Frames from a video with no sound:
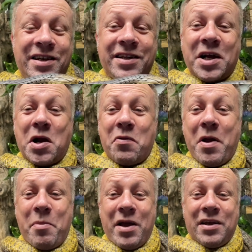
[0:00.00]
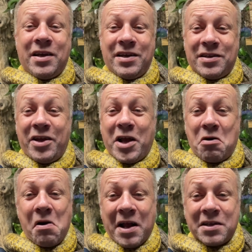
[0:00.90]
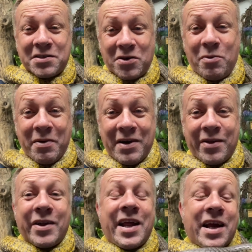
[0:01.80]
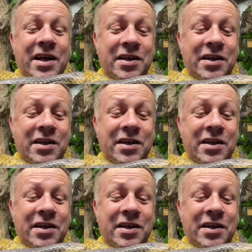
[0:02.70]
The grip. It's like the Kraken's got me around the neck.